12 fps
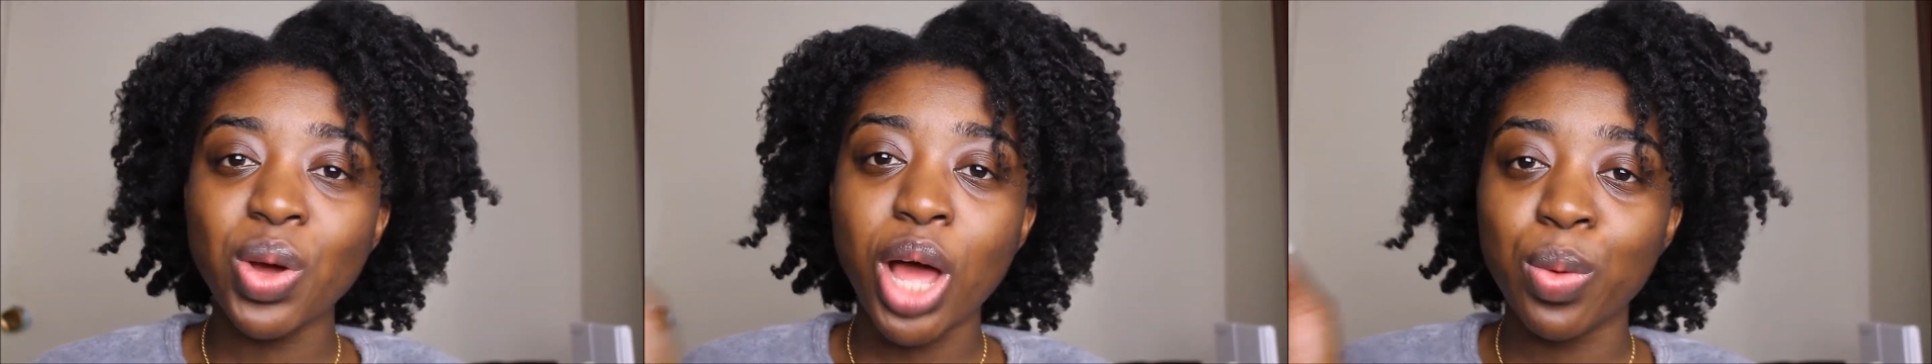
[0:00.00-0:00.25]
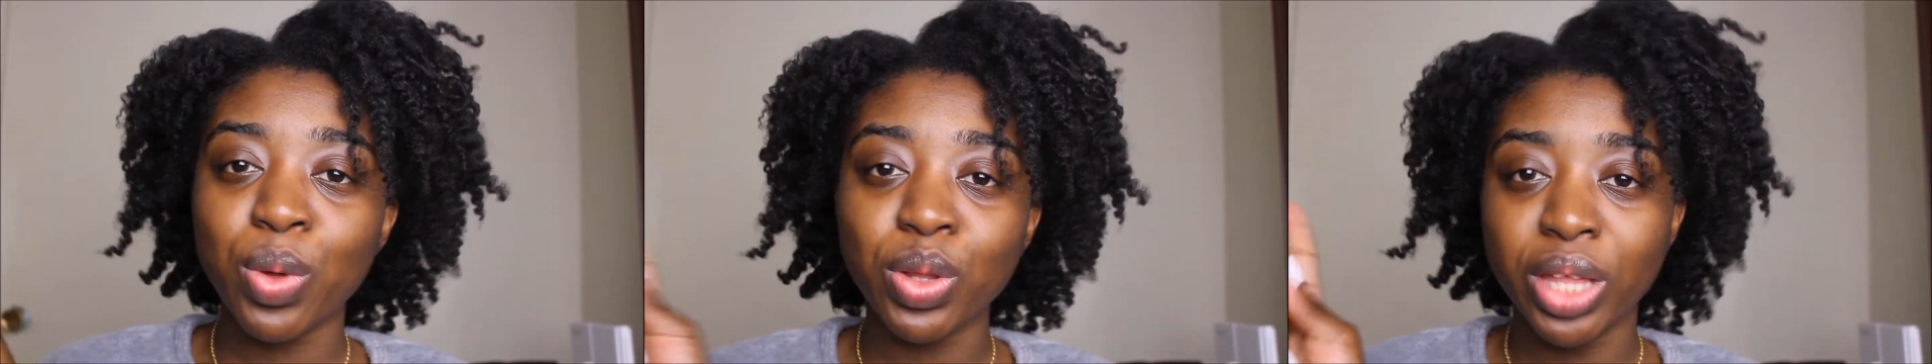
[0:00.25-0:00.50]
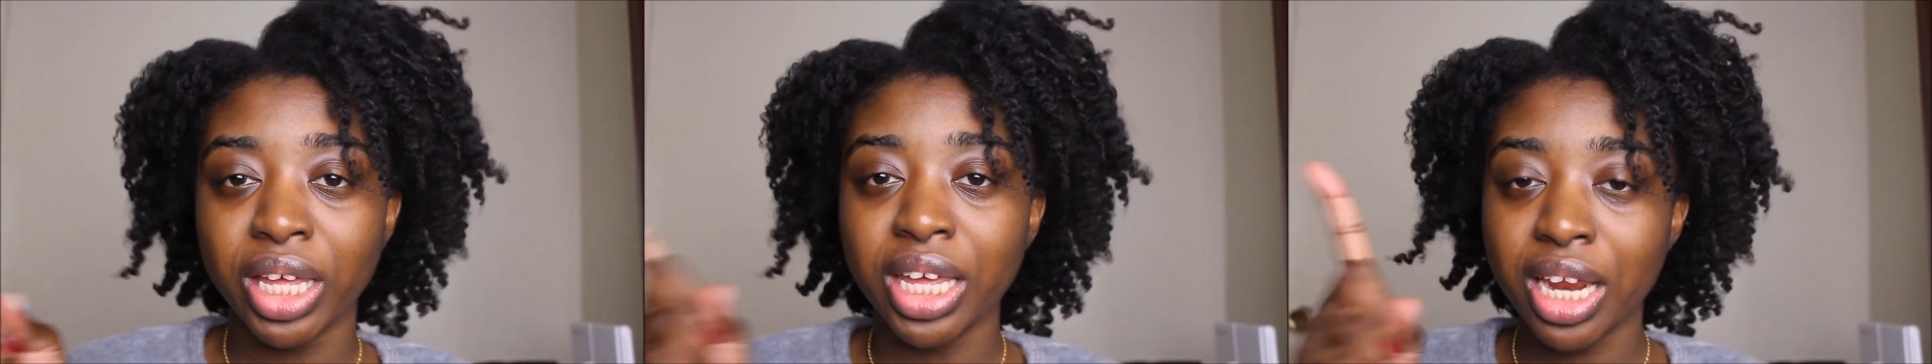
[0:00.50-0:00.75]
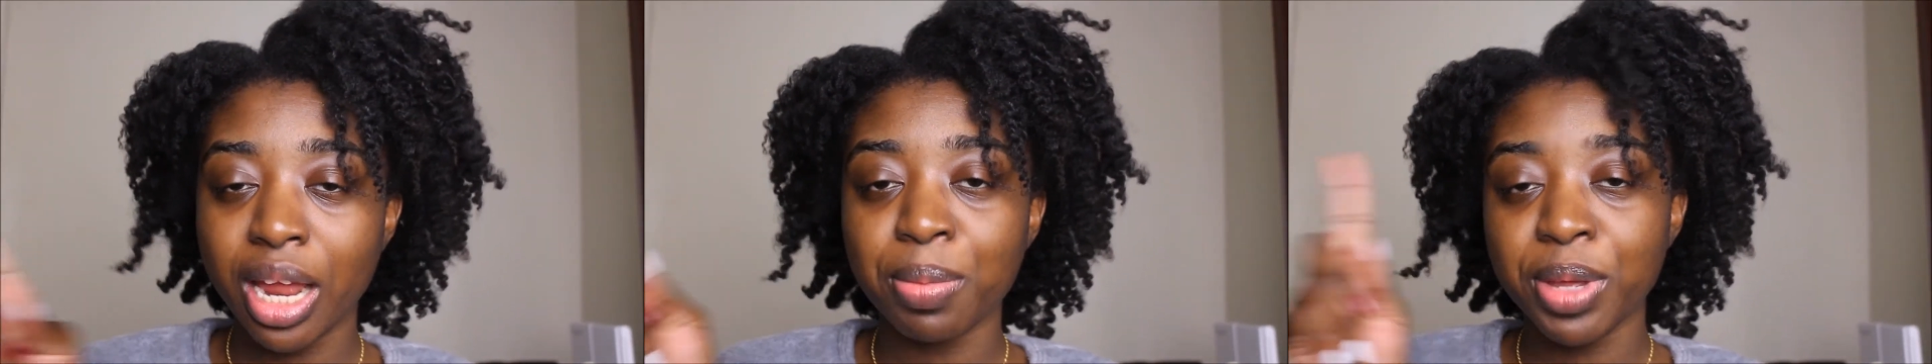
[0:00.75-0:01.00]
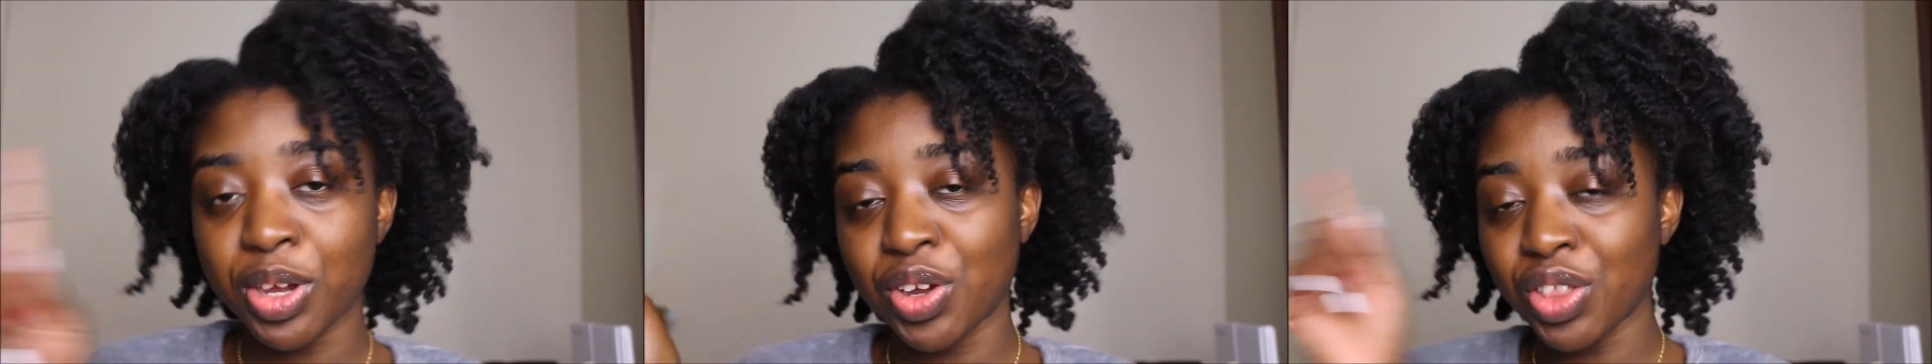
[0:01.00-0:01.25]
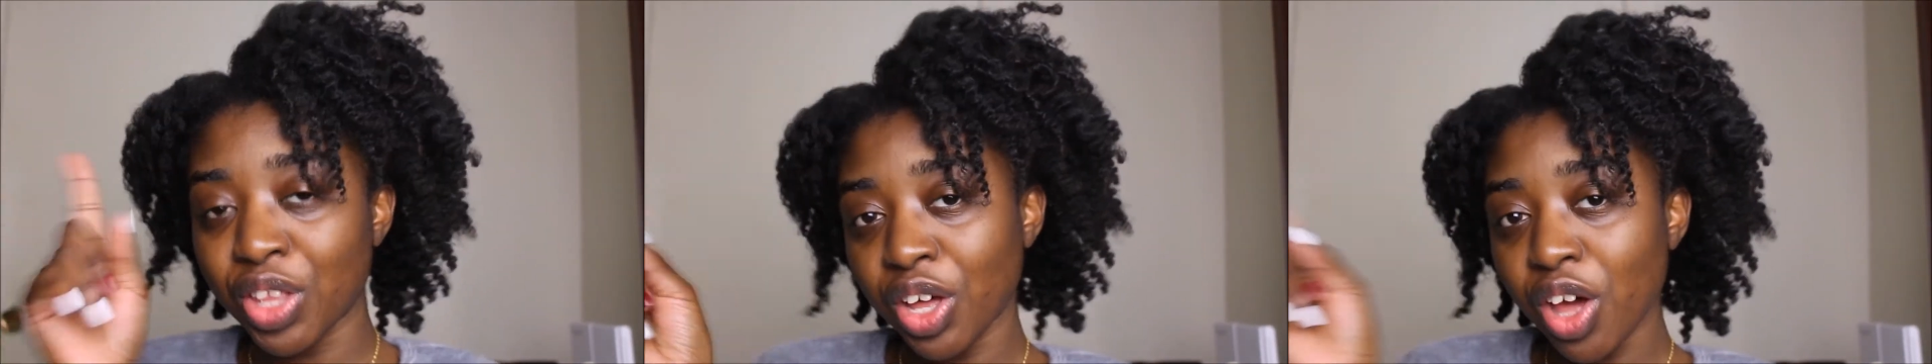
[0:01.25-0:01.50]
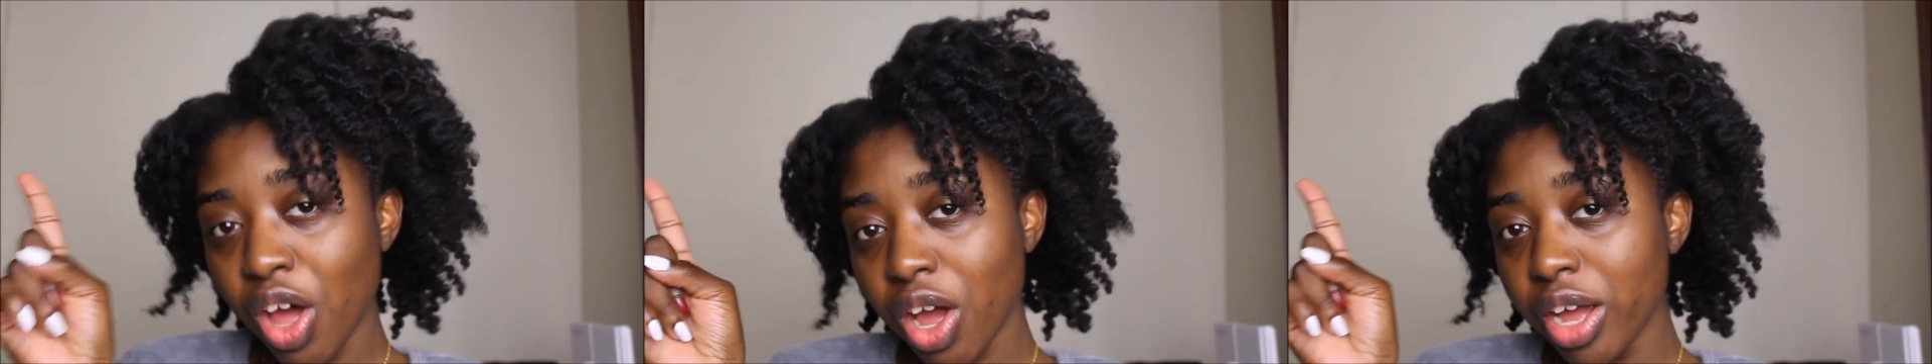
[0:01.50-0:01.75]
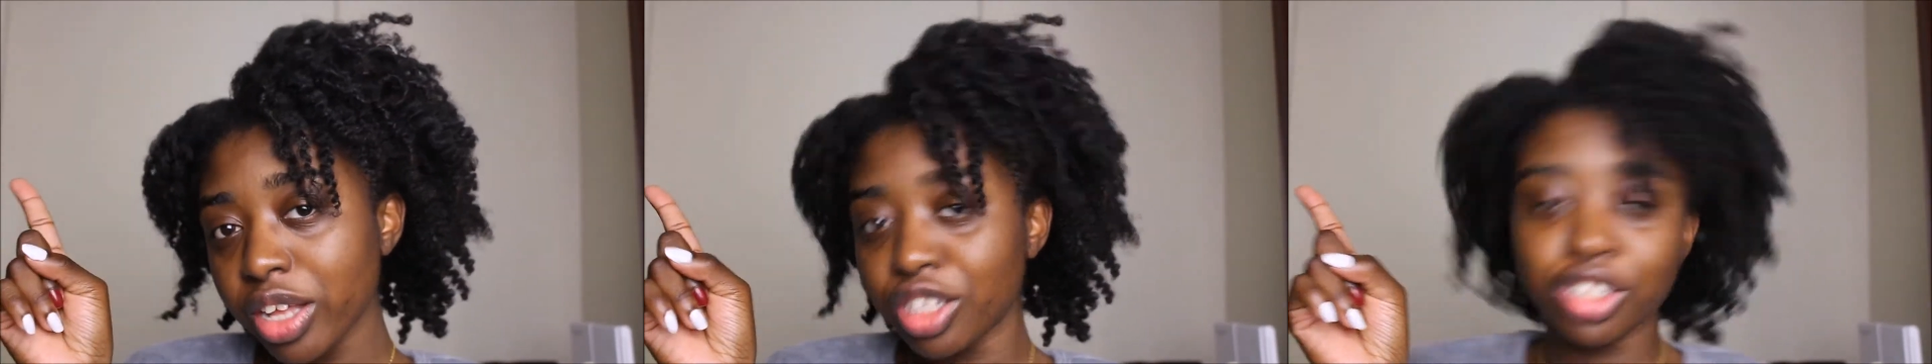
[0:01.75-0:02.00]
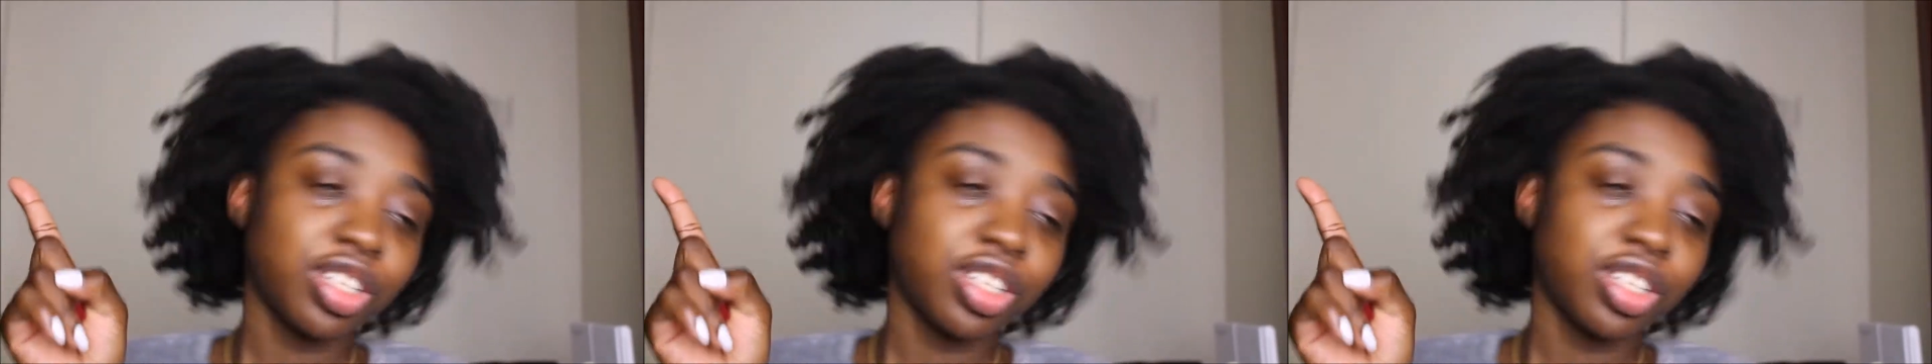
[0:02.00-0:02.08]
I will link it up here in the cards